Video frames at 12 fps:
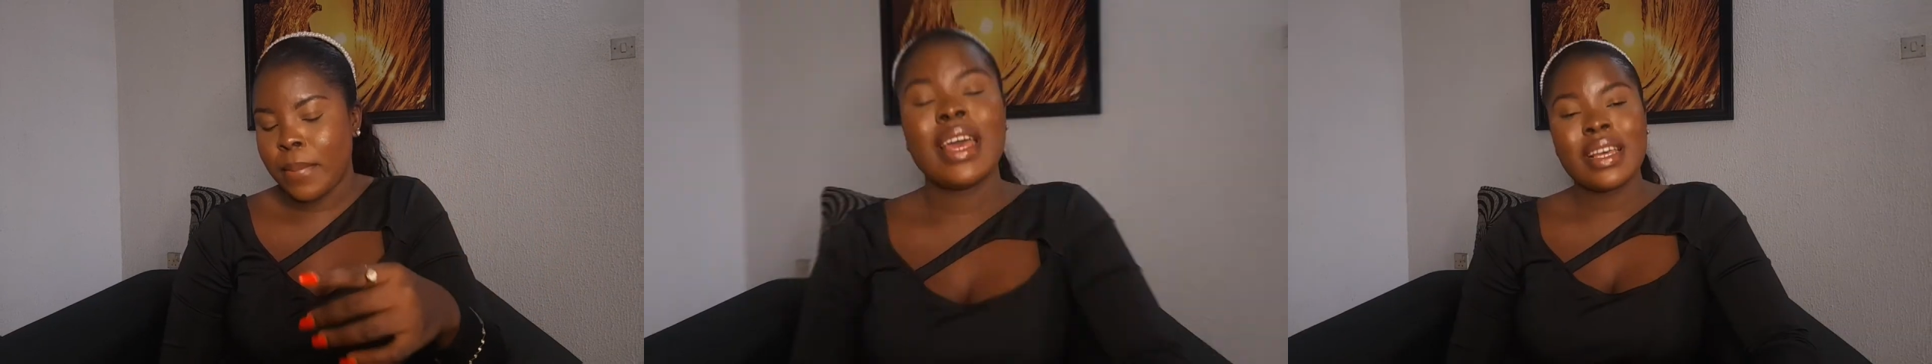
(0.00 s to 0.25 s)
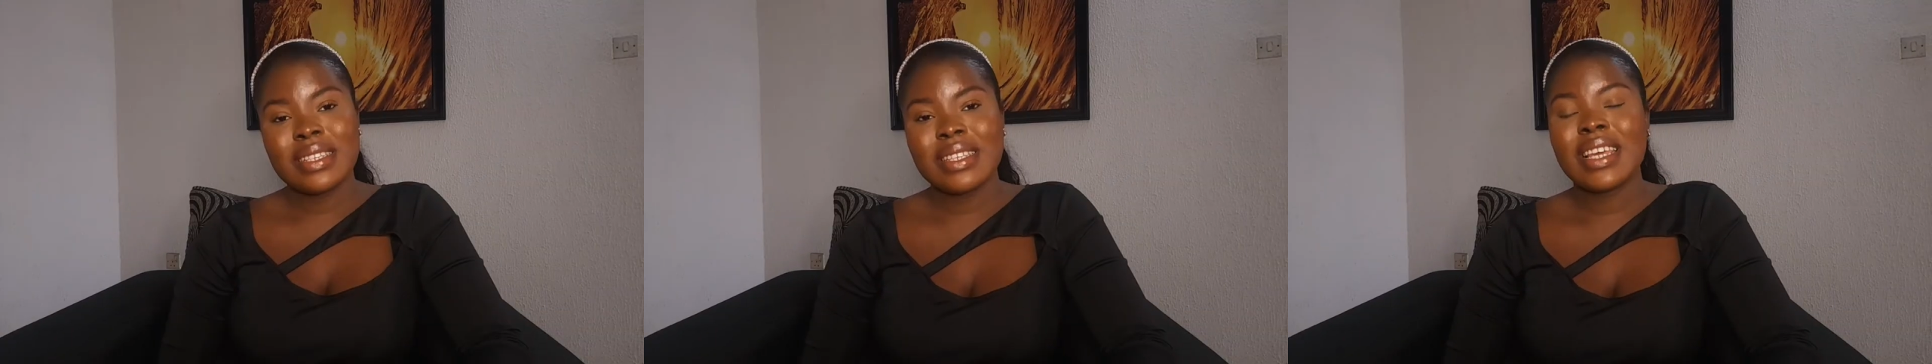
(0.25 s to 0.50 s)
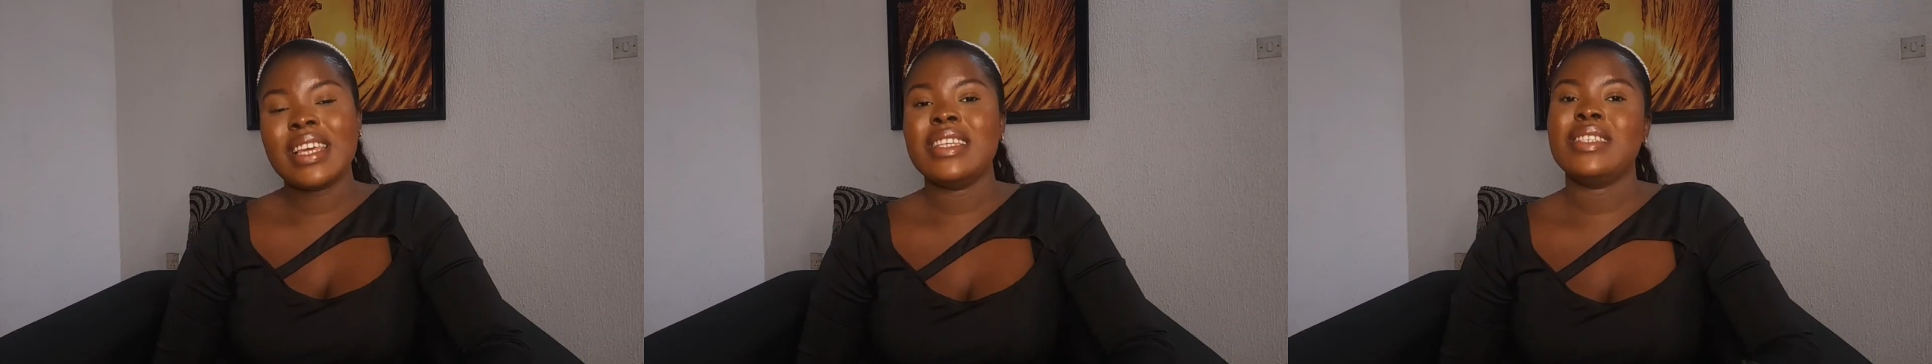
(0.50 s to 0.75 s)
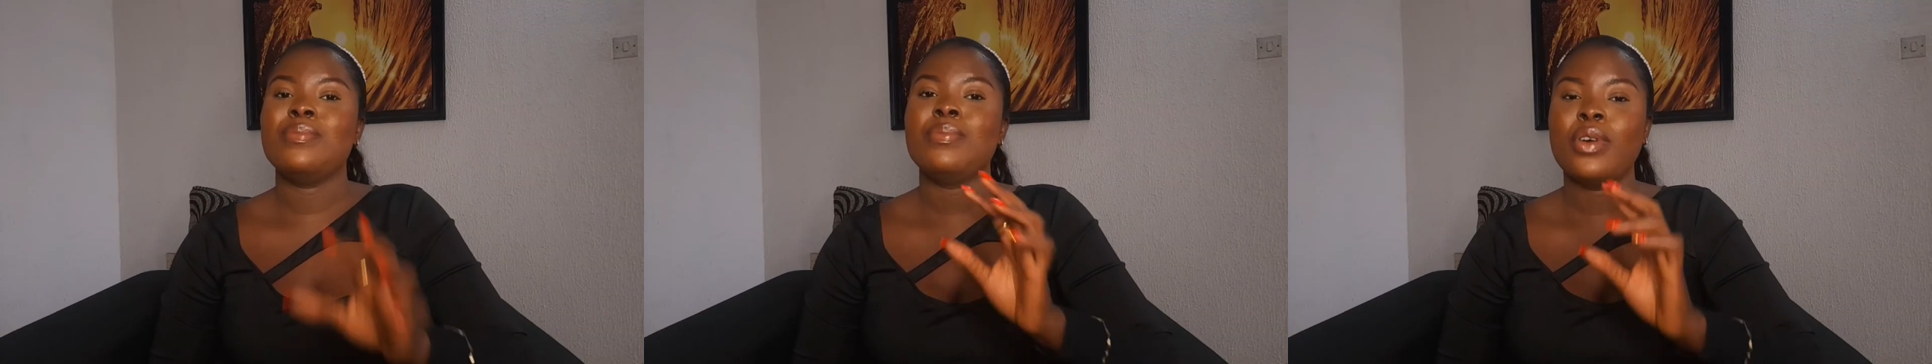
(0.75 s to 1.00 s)
Next
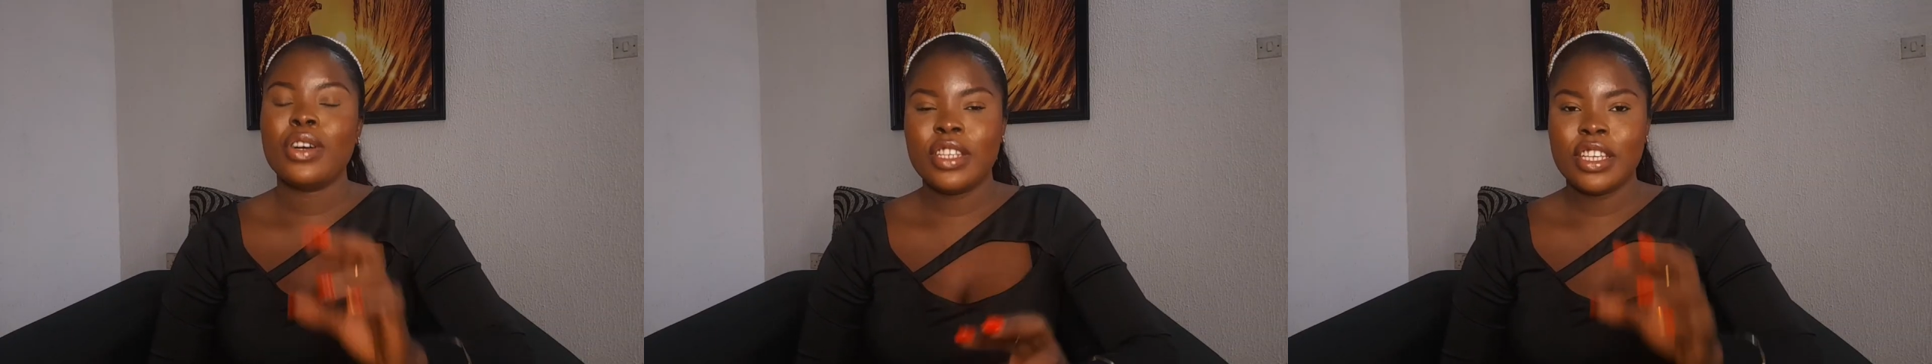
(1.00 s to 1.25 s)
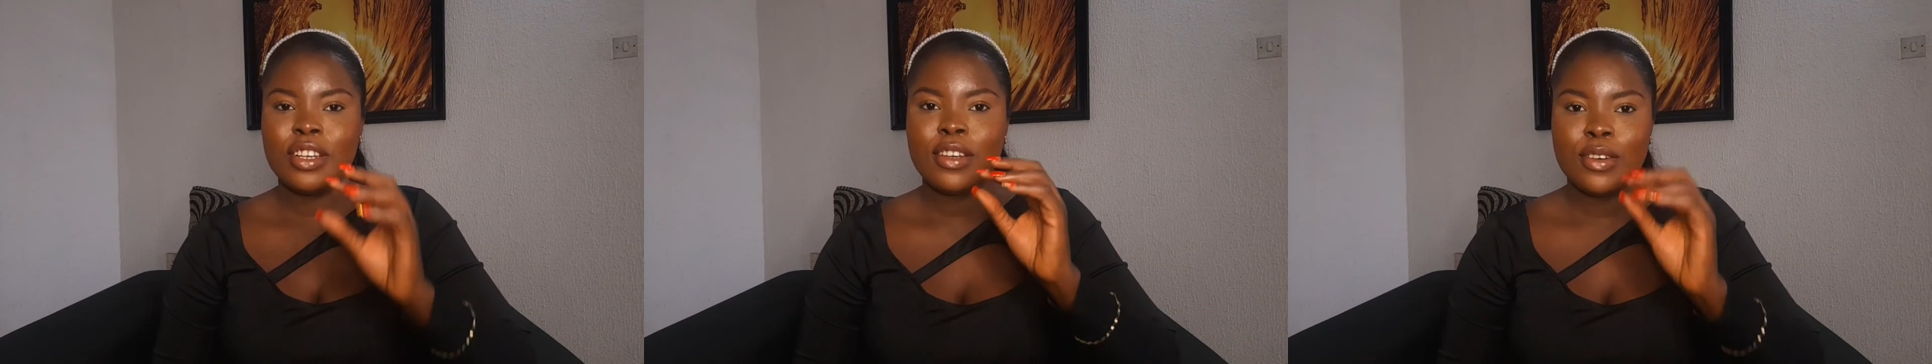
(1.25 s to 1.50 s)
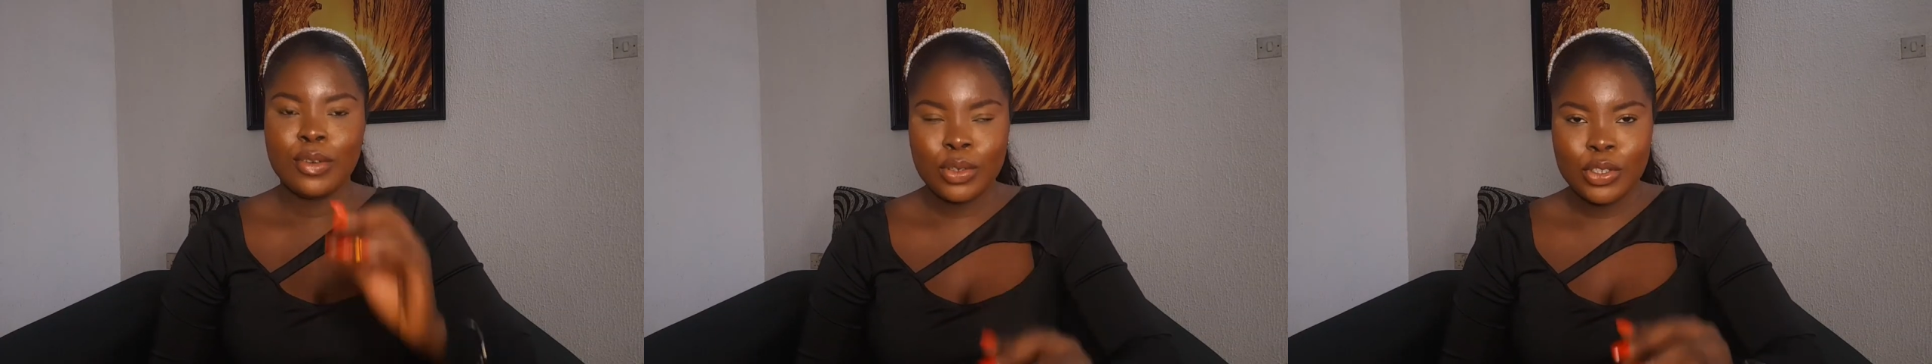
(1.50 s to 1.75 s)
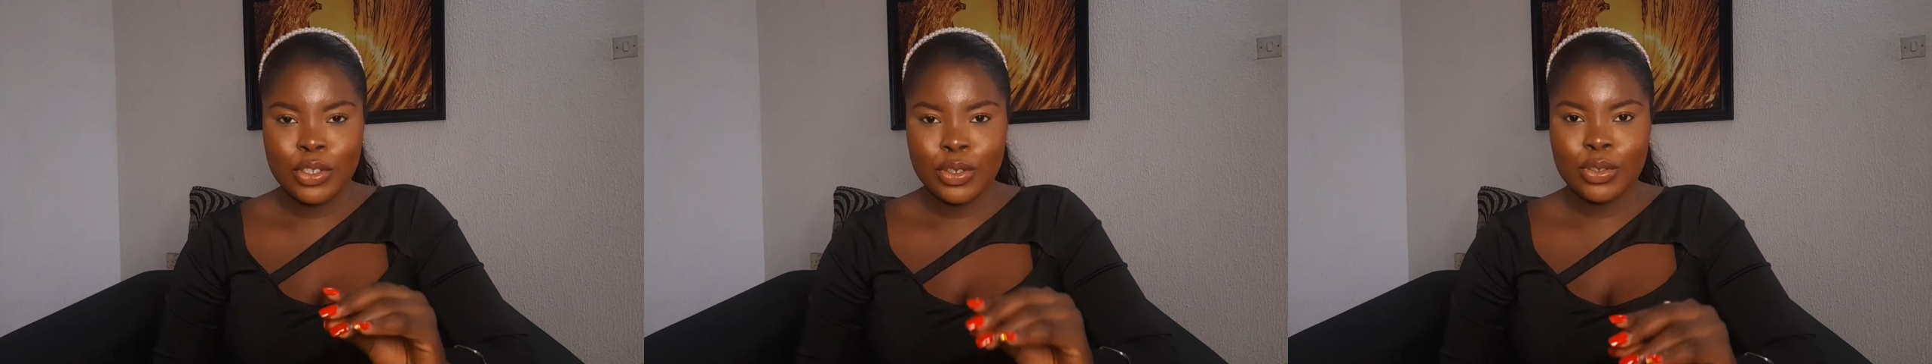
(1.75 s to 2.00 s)
is body
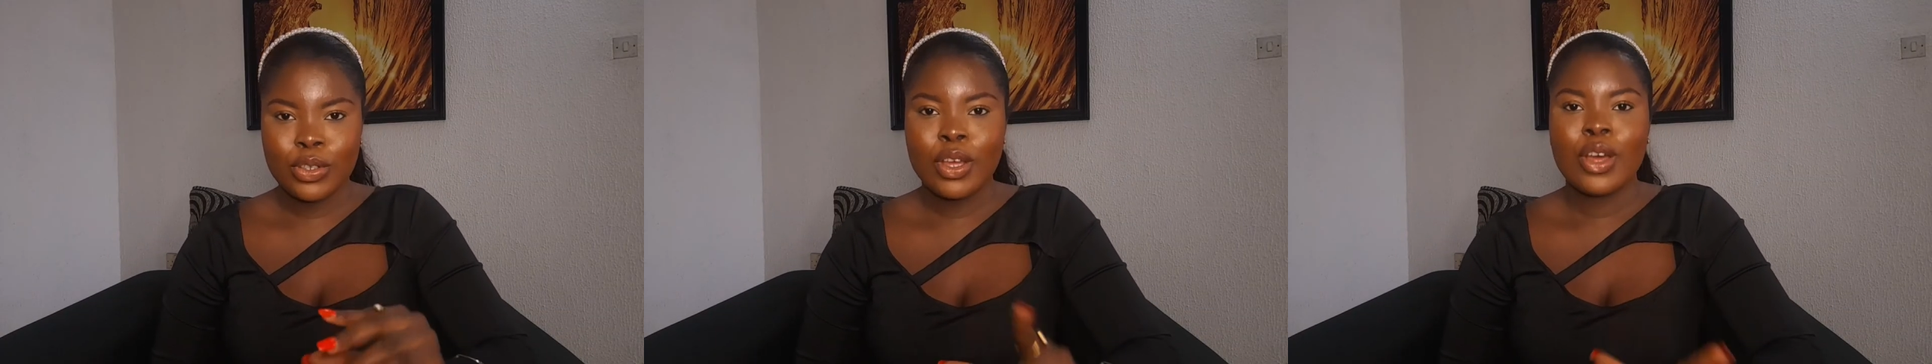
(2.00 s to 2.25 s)
lotion.